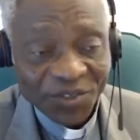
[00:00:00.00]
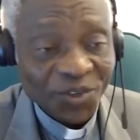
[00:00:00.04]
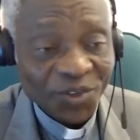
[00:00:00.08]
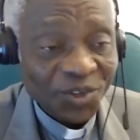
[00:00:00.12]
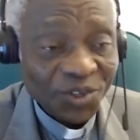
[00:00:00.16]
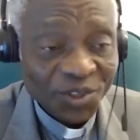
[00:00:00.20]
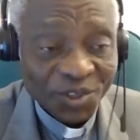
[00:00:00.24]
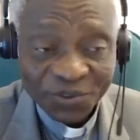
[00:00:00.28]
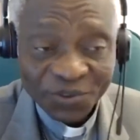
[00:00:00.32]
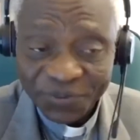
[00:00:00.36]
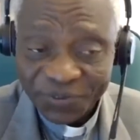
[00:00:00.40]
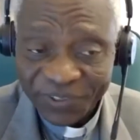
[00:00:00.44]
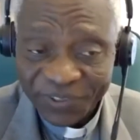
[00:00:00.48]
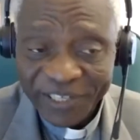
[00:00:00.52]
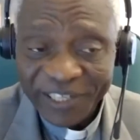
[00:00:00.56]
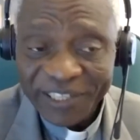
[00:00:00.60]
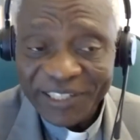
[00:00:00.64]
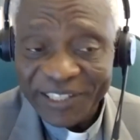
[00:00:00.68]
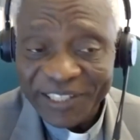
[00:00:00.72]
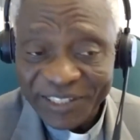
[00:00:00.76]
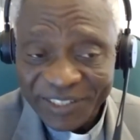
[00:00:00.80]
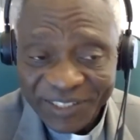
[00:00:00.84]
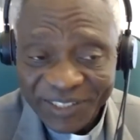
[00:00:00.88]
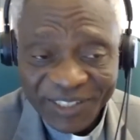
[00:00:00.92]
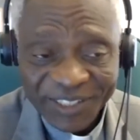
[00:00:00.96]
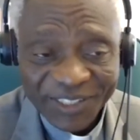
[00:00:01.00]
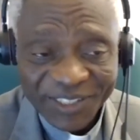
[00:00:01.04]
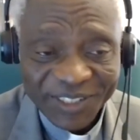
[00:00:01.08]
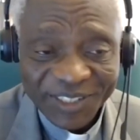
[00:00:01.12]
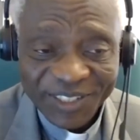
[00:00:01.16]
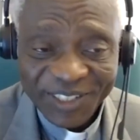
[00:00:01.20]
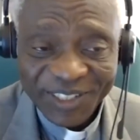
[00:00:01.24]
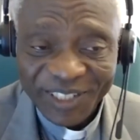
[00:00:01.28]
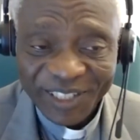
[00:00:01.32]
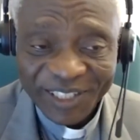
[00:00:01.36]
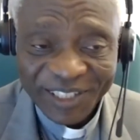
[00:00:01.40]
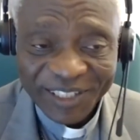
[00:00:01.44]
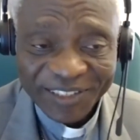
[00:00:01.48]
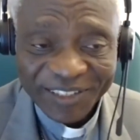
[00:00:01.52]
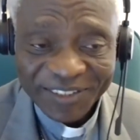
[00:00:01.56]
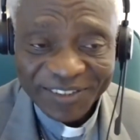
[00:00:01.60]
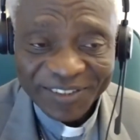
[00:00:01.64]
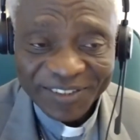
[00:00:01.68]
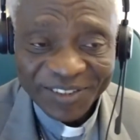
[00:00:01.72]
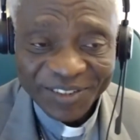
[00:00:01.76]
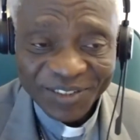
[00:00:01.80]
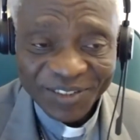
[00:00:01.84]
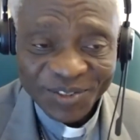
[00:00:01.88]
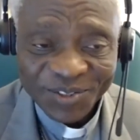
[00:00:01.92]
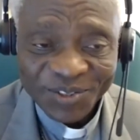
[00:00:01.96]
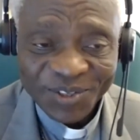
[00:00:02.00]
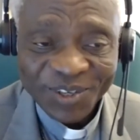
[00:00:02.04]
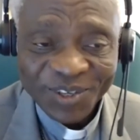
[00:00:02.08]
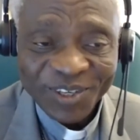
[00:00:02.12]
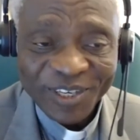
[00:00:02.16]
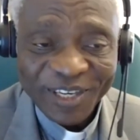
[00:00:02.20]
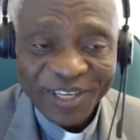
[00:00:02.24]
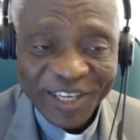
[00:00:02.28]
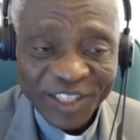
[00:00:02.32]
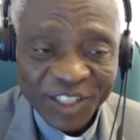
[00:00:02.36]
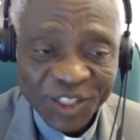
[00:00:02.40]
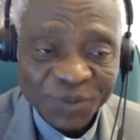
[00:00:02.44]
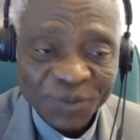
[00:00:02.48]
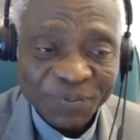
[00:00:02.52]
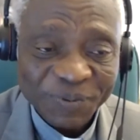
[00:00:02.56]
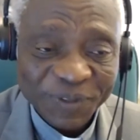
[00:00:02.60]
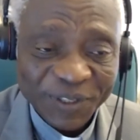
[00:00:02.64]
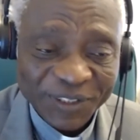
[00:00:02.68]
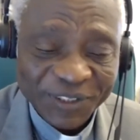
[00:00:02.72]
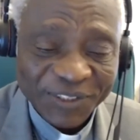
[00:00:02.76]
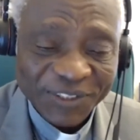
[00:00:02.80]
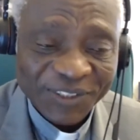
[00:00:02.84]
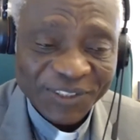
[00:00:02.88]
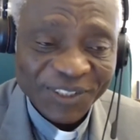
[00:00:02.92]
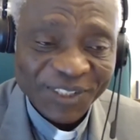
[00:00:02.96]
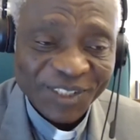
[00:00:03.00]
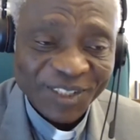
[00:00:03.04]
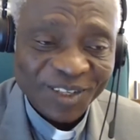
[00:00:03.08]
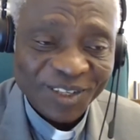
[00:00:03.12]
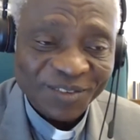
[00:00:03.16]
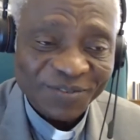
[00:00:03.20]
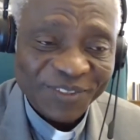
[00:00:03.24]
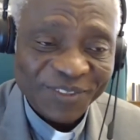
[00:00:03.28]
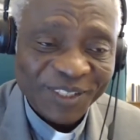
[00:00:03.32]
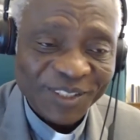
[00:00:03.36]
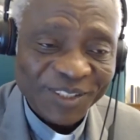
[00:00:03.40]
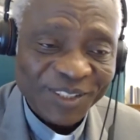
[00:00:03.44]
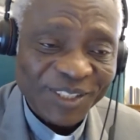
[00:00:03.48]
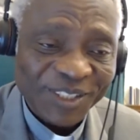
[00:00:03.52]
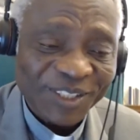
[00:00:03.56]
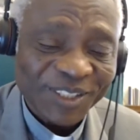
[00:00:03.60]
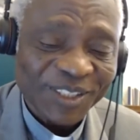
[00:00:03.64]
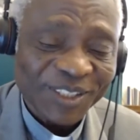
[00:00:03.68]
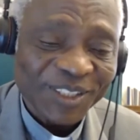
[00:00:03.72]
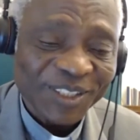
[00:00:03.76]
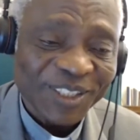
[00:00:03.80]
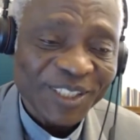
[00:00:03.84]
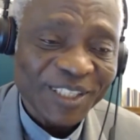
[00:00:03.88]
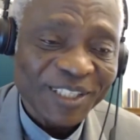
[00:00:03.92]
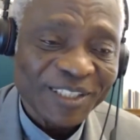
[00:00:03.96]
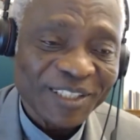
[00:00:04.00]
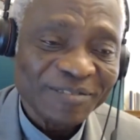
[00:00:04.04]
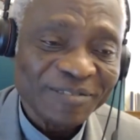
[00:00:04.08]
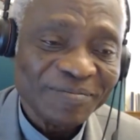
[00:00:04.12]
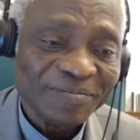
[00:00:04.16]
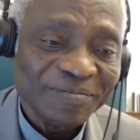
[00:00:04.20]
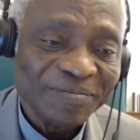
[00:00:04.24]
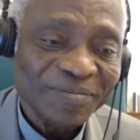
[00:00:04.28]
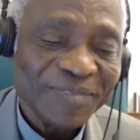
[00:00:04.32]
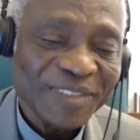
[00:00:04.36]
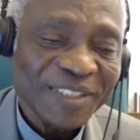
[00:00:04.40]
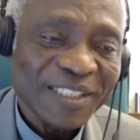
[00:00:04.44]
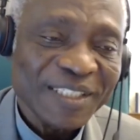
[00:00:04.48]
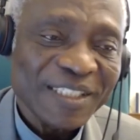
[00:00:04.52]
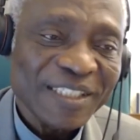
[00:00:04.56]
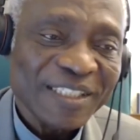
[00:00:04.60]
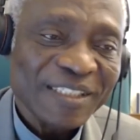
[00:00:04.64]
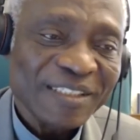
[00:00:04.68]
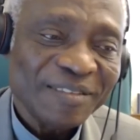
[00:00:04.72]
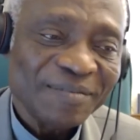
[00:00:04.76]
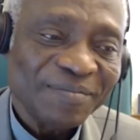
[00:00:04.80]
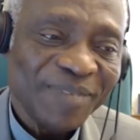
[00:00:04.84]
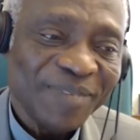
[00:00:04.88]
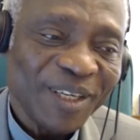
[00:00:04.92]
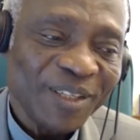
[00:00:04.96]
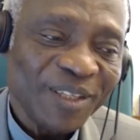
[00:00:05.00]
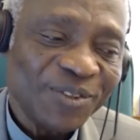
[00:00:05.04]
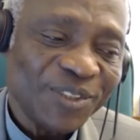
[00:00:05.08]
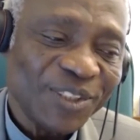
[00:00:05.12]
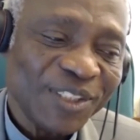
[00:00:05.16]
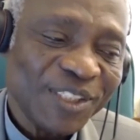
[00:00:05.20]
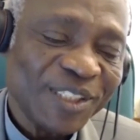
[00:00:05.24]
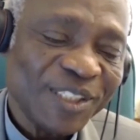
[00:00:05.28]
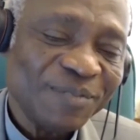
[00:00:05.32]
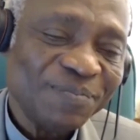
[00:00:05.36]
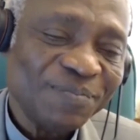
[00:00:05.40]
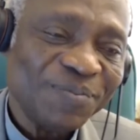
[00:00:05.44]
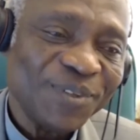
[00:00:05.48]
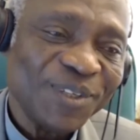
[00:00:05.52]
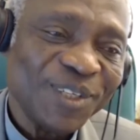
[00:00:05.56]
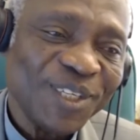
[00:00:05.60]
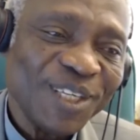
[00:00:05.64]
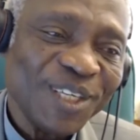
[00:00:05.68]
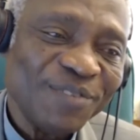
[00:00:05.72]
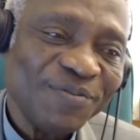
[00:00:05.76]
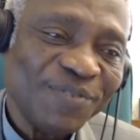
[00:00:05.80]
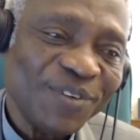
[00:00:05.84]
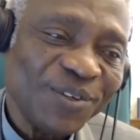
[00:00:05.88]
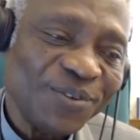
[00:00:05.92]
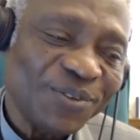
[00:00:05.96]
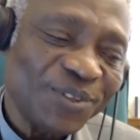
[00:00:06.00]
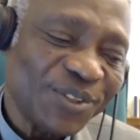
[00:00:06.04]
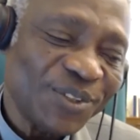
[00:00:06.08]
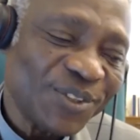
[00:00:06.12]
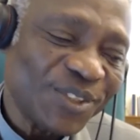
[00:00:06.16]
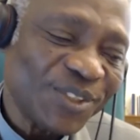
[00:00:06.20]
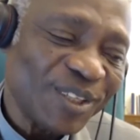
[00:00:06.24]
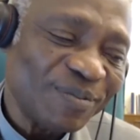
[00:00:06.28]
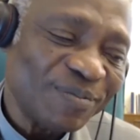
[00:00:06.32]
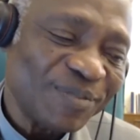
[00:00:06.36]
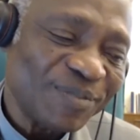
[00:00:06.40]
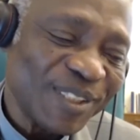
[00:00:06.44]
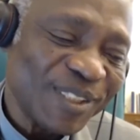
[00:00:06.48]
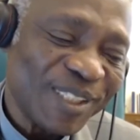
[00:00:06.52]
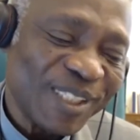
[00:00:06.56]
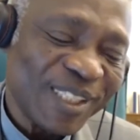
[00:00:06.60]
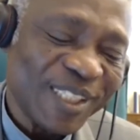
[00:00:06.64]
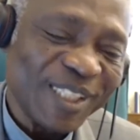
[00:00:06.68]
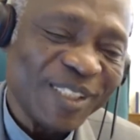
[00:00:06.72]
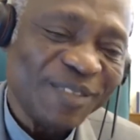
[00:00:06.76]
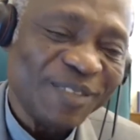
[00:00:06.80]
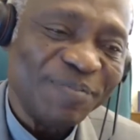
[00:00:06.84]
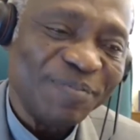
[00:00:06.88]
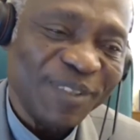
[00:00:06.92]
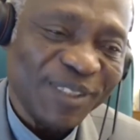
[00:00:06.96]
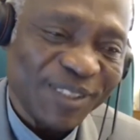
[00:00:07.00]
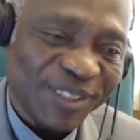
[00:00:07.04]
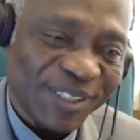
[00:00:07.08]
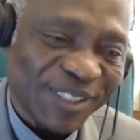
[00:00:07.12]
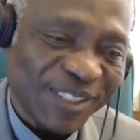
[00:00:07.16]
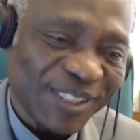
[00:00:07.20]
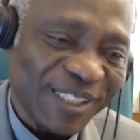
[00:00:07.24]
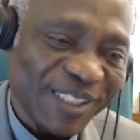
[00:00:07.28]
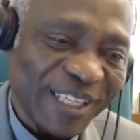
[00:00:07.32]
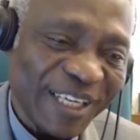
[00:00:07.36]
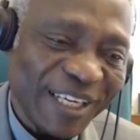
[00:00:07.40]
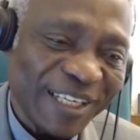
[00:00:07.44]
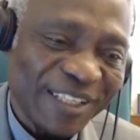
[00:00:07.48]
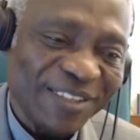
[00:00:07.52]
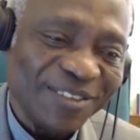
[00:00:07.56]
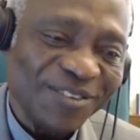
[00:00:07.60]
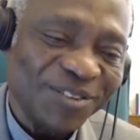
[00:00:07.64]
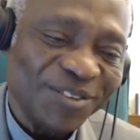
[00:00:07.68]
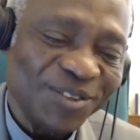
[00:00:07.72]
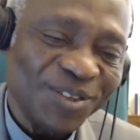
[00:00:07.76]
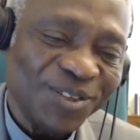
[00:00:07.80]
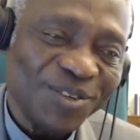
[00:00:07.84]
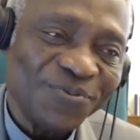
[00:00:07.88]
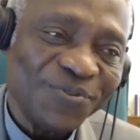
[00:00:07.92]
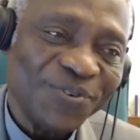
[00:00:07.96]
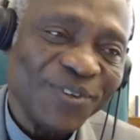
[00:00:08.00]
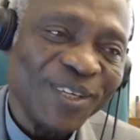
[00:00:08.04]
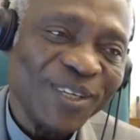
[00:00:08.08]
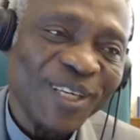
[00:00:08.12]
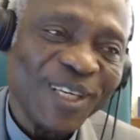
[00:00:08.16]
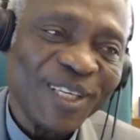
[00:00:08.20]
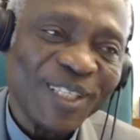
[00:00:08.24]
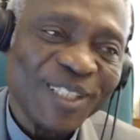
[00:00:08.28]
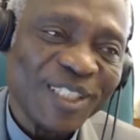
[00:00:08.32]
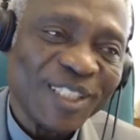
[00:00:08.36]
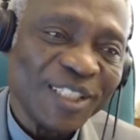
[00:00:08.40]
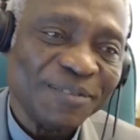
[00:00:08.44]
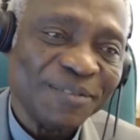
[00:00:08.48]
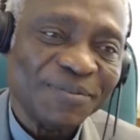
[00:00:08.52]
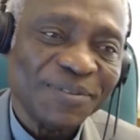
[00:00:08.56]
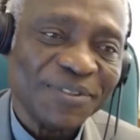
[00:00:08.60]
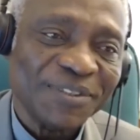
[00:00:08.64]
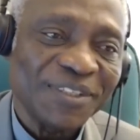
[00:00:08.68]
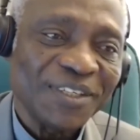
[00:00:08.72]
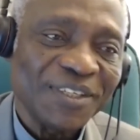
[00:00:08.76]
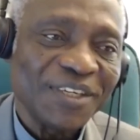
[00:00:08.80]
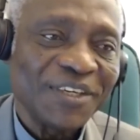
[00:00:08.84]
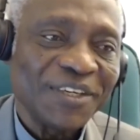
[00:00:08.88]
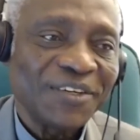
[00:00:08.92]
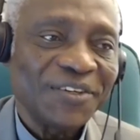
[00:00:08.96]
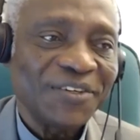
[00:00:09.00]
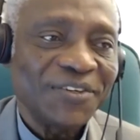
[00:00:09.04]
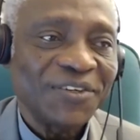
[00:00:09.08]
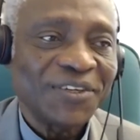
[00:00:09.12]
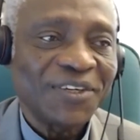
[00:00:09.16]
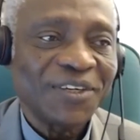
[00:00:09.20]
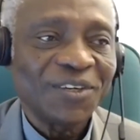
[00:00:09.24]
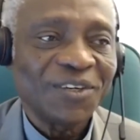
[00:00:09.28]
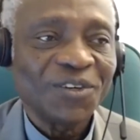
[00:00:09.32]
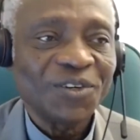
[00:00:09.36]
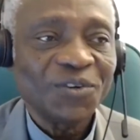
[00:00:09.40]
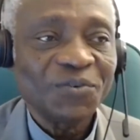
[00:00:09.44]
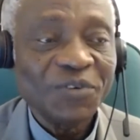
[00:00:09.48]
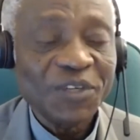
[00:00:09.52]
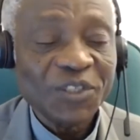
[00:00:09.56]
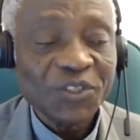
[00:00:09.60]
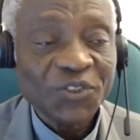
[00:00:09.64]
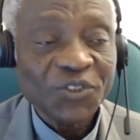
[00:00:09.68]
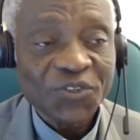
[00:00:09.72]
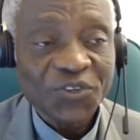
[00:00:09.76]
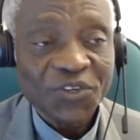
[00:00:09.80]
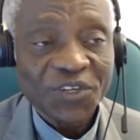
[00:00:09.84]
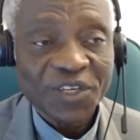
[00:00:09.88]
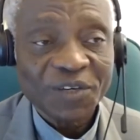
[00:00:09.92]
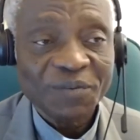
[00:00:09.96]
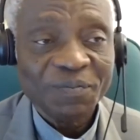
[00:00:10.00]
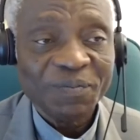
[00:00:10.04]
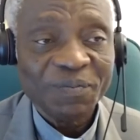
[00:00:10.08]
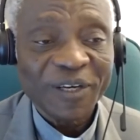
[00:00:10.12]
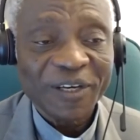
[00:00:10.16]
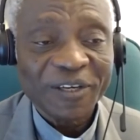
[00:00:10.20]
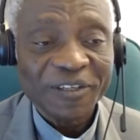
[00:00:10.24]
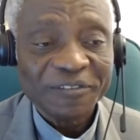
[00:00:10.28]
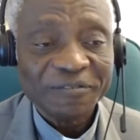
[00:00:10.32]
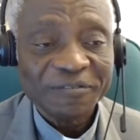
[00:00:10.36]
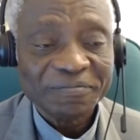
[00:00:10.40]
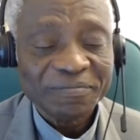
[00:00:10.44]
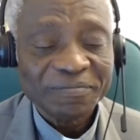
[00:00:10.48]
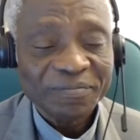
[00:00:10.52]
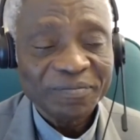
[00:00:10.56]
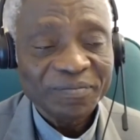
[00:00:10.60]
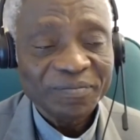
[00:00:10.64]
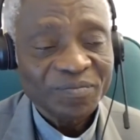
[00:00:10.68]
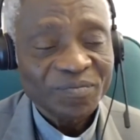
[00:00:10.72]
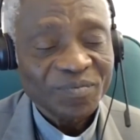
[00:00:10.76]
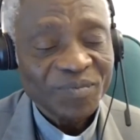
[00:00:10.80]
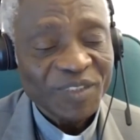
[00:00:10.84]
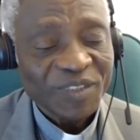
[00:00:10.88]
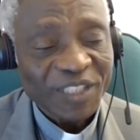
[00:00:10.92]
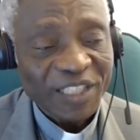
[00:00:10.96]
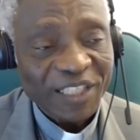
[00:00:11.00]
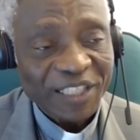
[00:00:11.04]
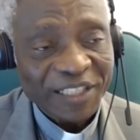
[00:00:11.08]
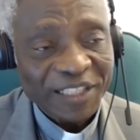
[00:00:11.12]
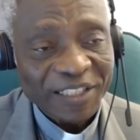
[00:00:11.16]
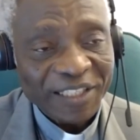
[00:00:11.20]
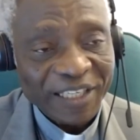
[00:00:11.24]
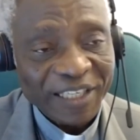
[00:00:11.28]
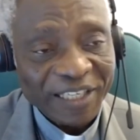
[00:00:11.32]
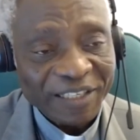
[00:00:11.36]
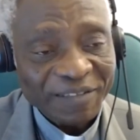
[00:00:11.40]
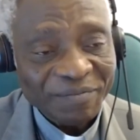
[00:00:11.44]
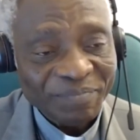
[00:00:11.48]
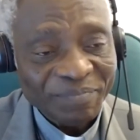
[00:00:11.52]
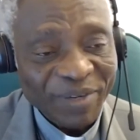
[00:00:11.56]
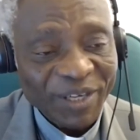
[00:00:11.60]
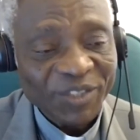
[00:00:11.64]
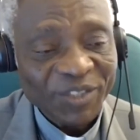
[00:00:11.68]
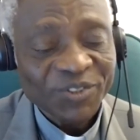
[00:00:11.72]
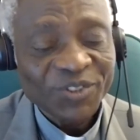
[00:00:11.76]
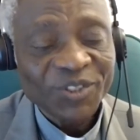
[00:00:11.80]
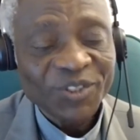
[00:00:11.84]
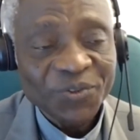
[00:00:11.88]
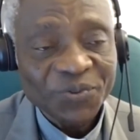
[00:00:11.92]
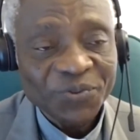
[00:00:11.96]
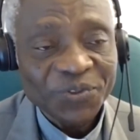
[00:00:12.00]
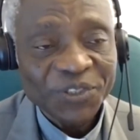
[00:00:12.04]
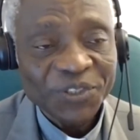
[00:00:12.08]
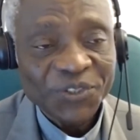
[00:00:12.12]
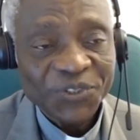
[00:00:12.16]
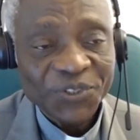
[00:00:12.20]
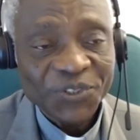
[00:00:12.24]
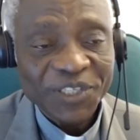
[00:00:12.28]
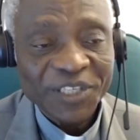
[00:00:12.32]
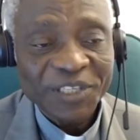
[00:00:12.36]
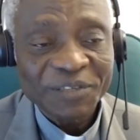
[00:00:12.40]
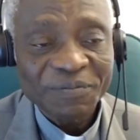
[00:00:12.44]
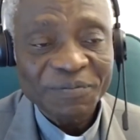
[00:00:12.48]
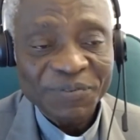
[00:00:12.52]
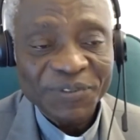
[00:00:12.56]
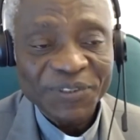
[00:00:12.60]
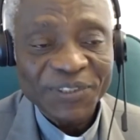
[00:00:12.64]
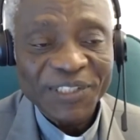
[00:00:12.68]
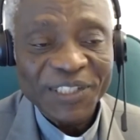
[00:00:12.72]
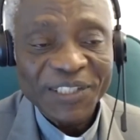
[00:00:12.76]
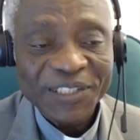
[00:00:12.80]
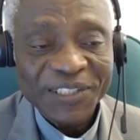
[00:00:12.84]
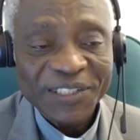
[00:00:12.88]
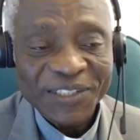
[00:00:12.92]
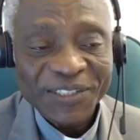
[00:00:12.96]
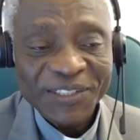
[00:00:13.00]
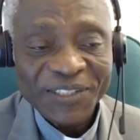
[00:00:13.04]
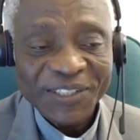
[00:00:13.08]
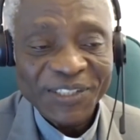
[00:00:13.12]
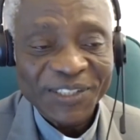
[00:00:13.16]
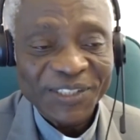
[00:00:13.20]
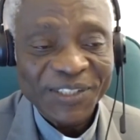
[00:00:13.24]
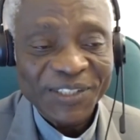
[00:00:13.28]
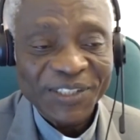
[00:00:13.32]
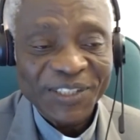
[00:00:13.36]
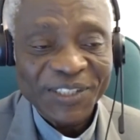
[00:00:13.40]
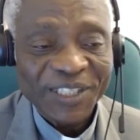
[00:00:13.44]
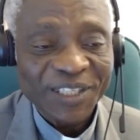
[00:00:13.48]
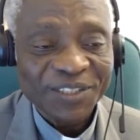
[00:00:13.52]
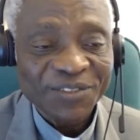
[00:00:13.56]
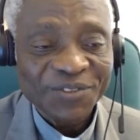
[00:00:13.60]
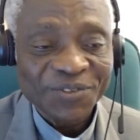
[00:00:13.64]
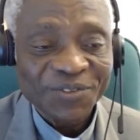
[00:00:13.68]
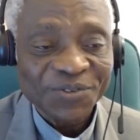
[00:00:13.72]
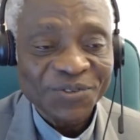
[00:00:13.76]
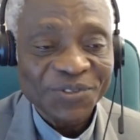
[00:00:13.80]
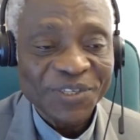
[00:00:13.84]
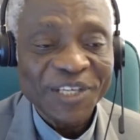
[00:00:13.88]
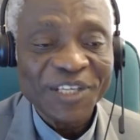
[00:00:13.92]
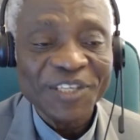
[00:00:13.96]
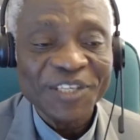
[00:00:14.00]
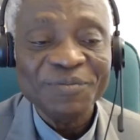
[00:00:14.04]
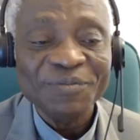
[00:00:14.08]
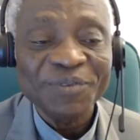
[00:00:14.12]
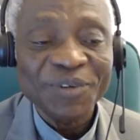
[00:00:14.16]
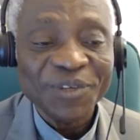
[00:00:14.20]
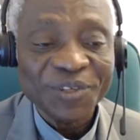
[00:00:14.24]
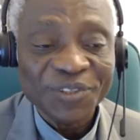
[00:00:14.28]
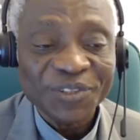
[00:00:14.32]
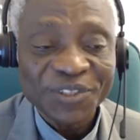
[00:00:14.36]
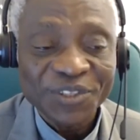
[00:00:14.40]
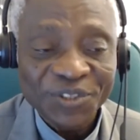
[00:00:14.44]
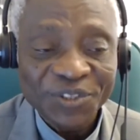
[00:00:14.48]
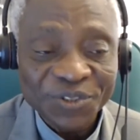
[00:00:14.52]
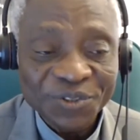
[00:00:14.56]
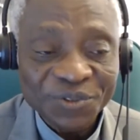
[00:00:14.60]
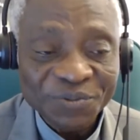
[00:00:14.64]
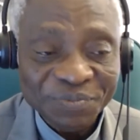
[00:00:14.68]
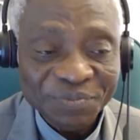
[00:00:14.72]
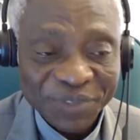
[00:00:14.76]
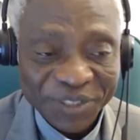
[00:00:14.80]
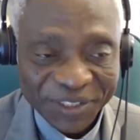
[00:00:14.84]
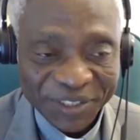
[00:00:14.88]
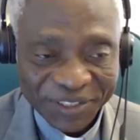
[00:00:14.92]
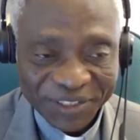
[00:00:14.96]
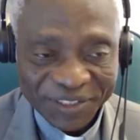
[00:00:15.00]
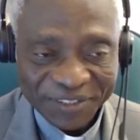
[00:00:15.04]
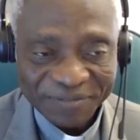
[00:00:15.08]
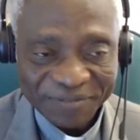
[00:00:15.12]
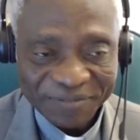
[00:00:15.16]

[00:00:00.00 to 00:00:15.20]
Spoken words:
you've read the encyclical, you're all experts of the encyclical, but to simply leave you with something, tidbits that on your fingertips you can always talk about, and based on which you can present the encyclical to anybody you meet.